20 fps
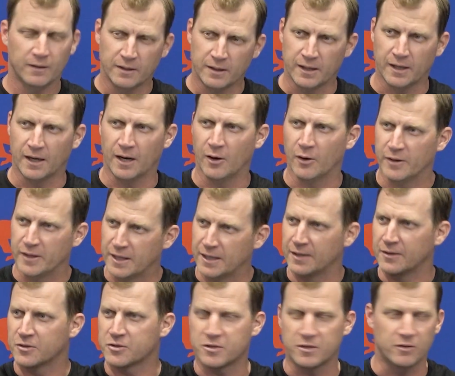you know, and then
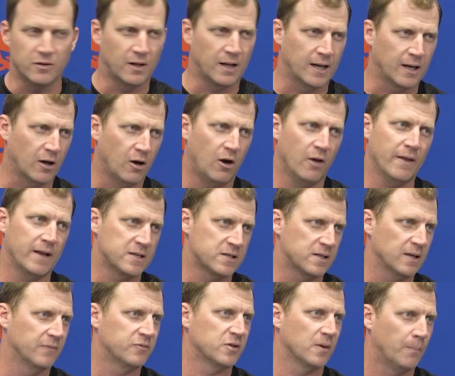in the studio, like all that
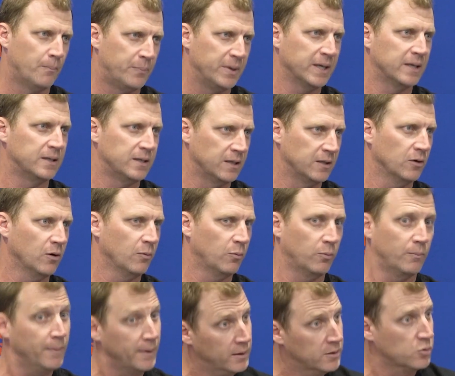stuff's a big deal,
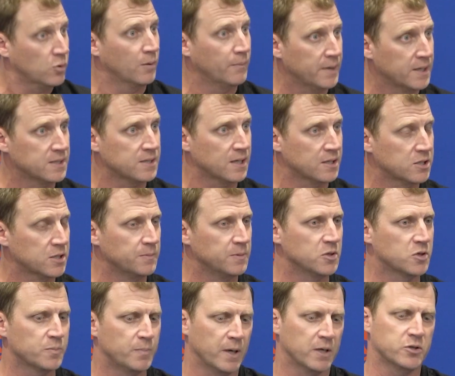but it's what makes SMU
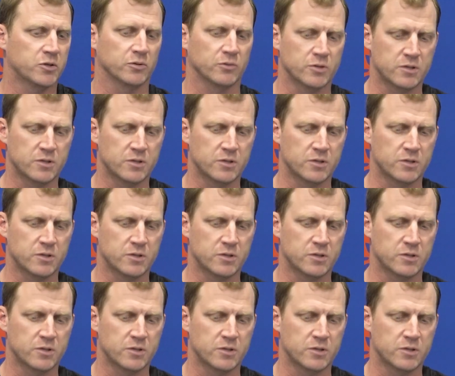special.